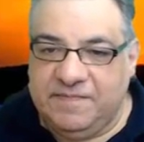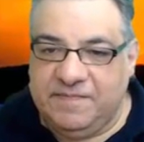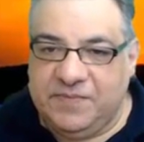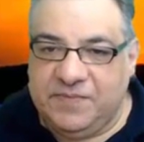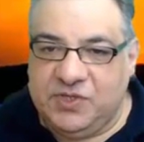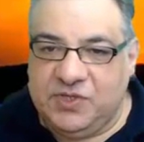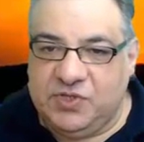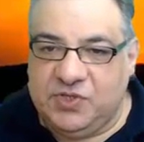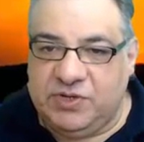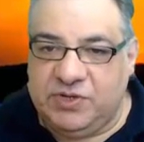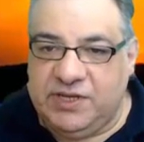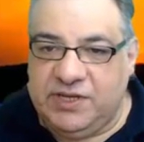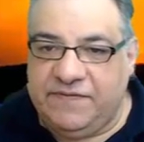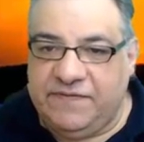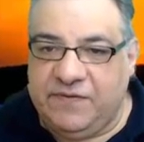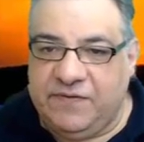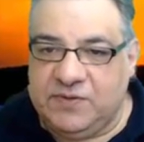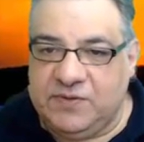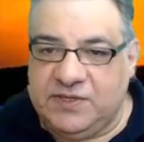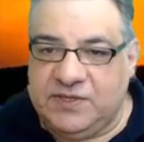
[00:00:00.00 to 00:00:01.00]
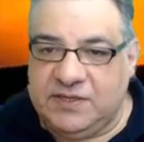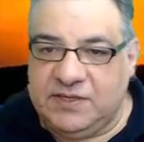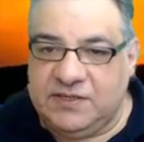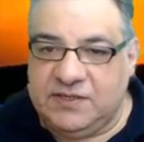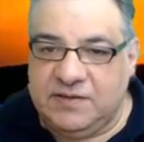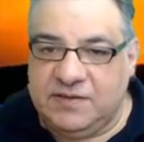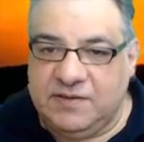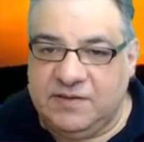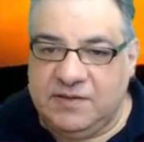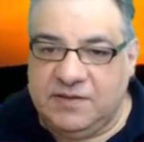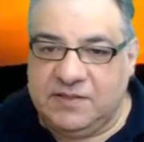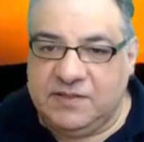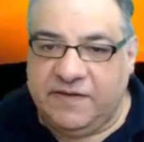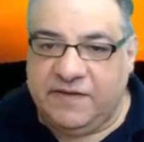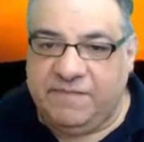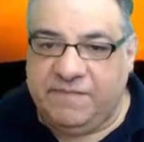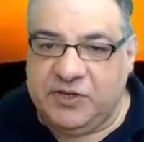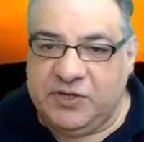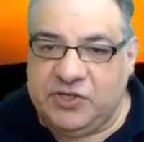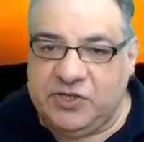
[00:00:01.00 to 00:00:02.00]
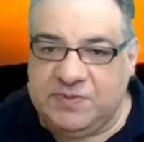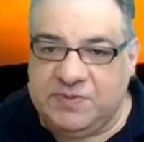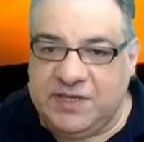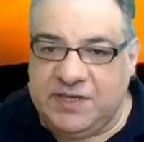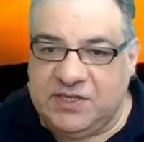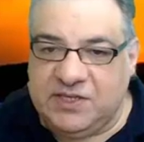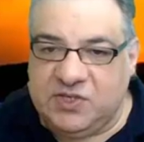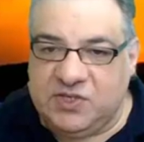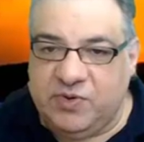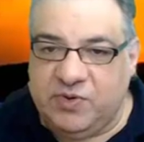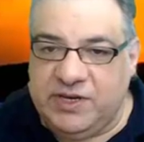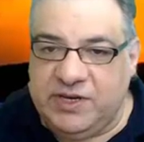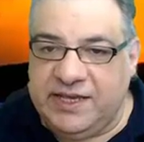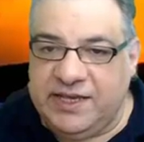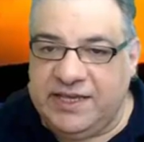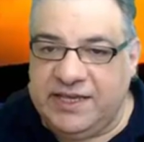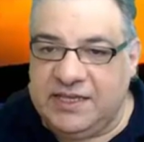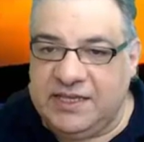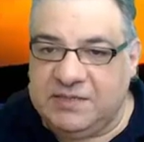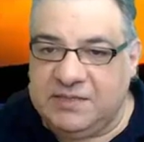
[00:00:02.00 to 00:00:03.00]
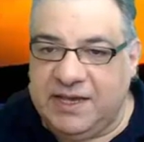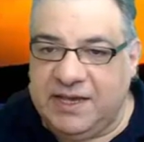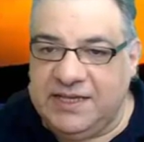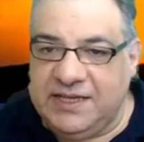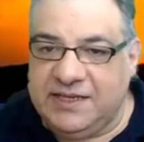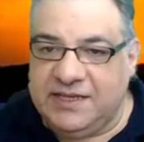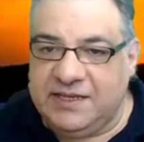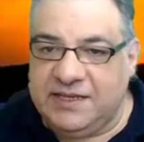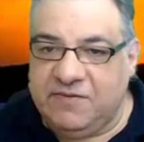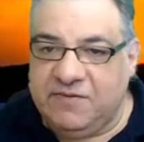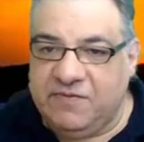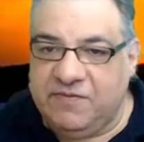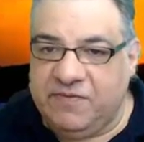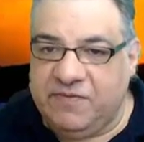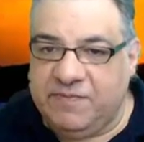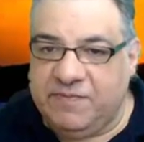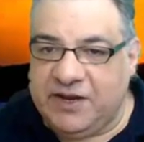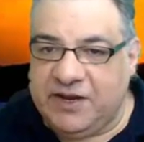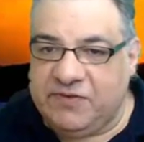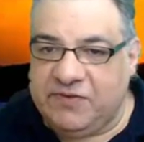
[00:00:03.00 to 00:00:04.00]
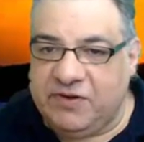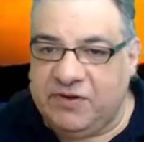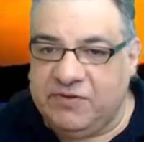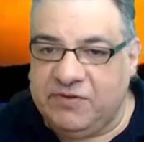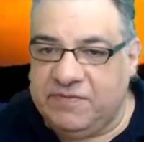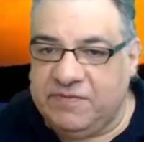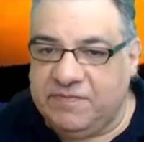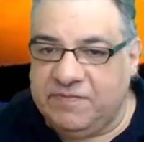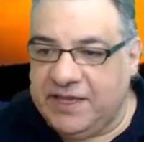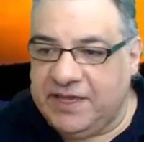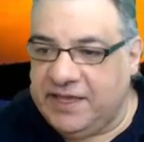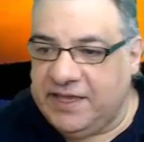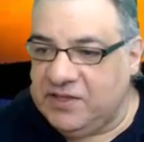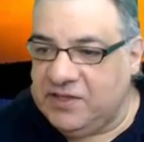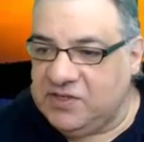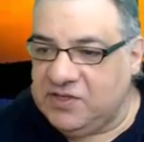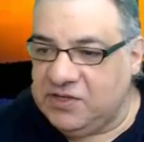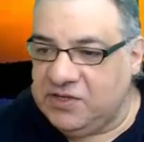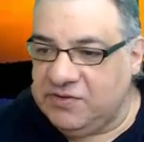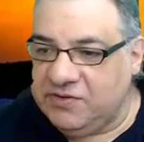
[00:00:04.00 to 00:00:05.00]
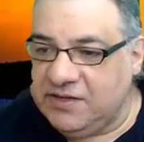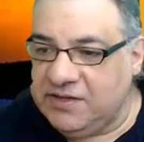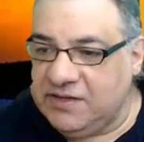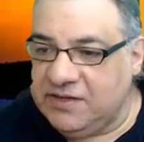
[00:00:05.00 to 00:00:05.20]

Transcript: joining forces. So if bishop takes, queen e eight is mating with a back row mate ensuing.